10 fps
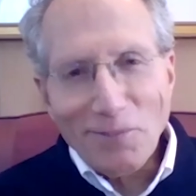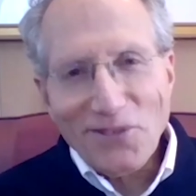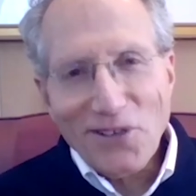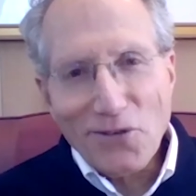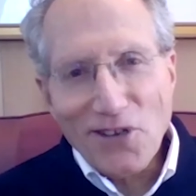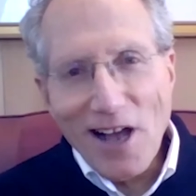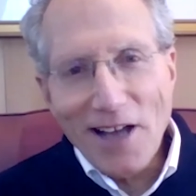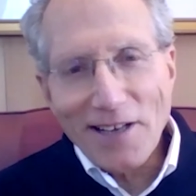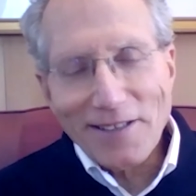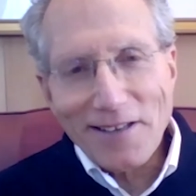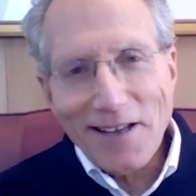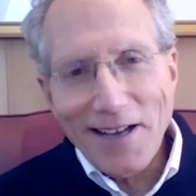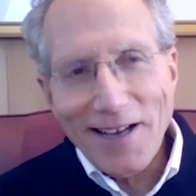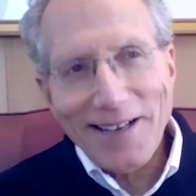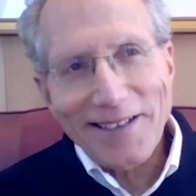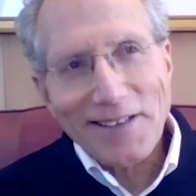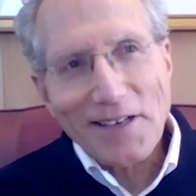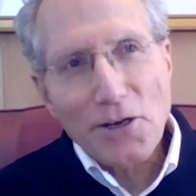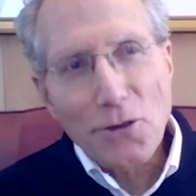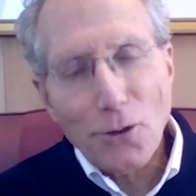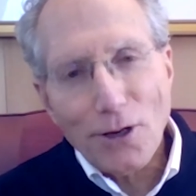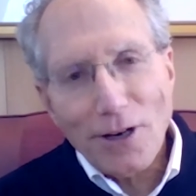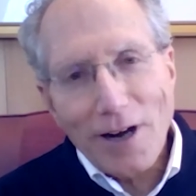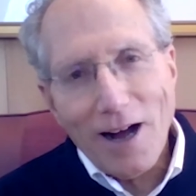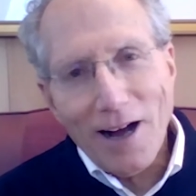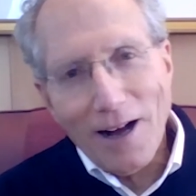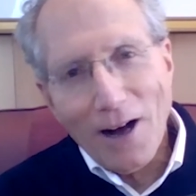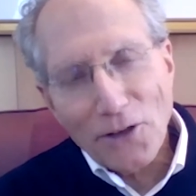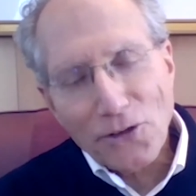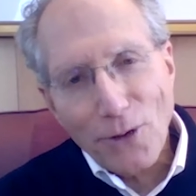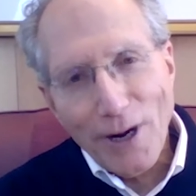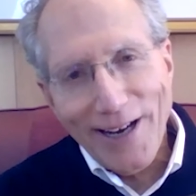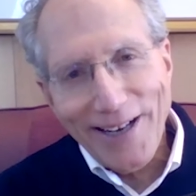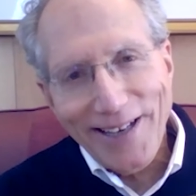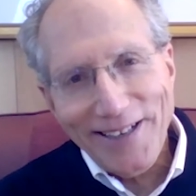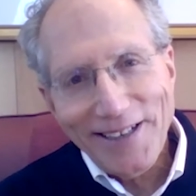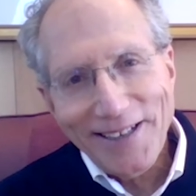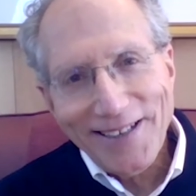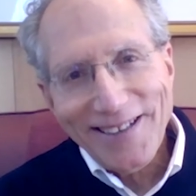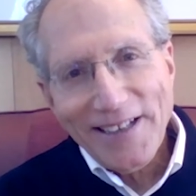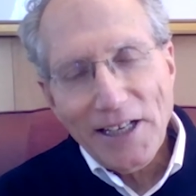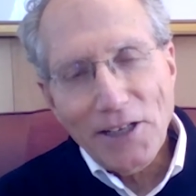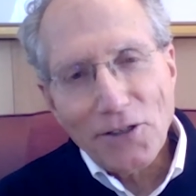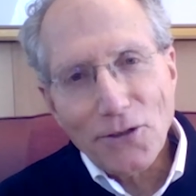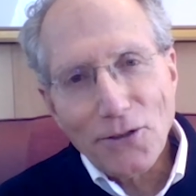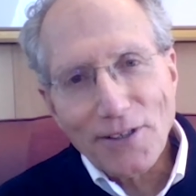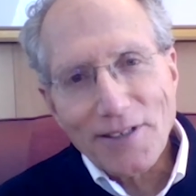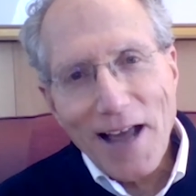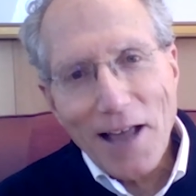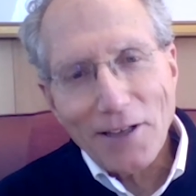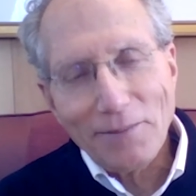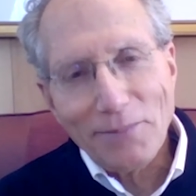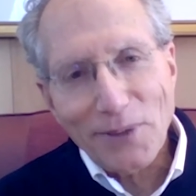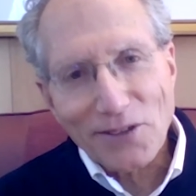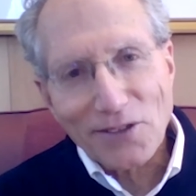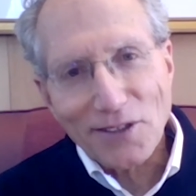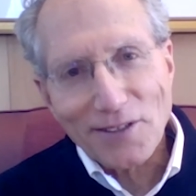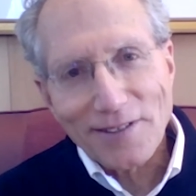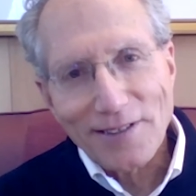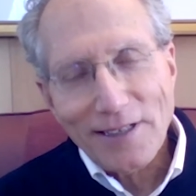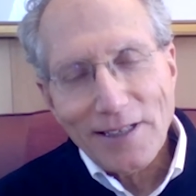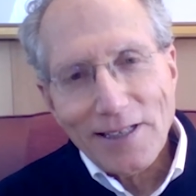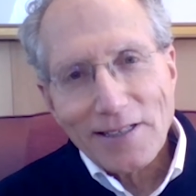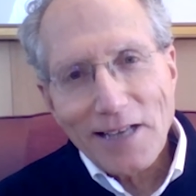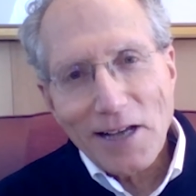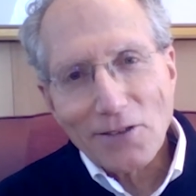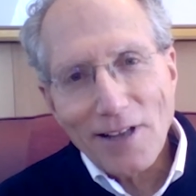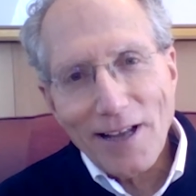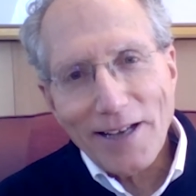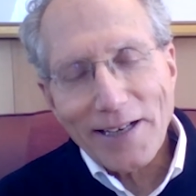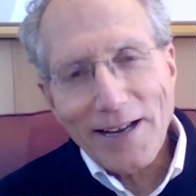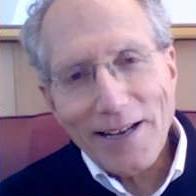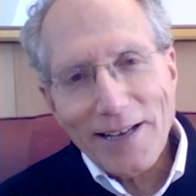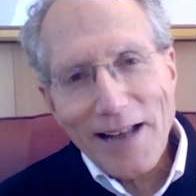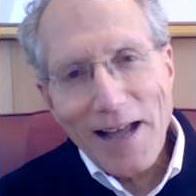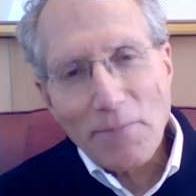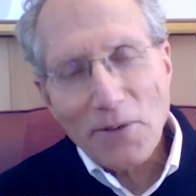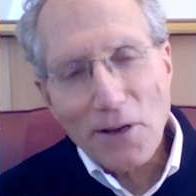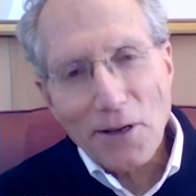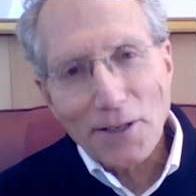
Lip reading: So John, your entree into the talent business sounds like it happened on a